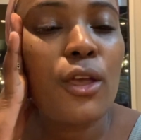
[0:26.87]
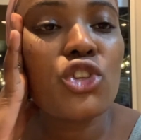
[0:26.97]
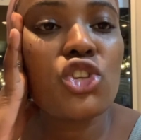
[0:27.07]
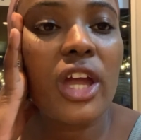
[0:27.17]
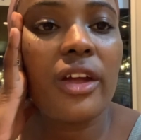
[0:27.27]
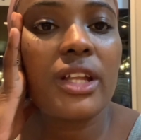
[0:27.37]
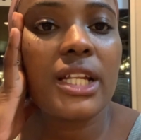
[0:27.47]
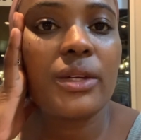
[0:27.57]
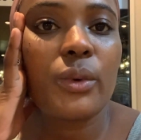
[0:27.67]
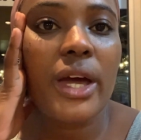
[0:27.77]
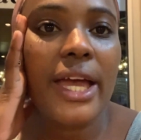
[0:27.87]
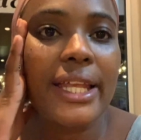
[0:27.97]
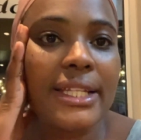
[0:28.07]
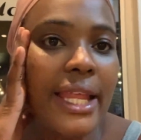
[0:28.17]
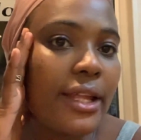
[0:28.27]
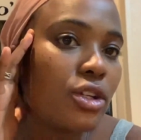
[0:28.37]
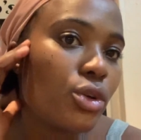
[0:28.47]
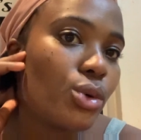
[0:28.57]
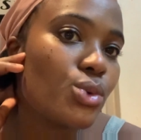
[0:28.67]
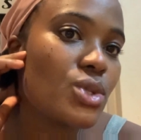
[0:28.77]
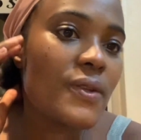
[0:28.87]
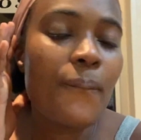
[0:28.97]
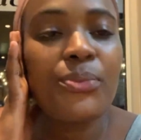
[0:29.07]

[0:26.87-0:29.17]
So currently we are at Nando's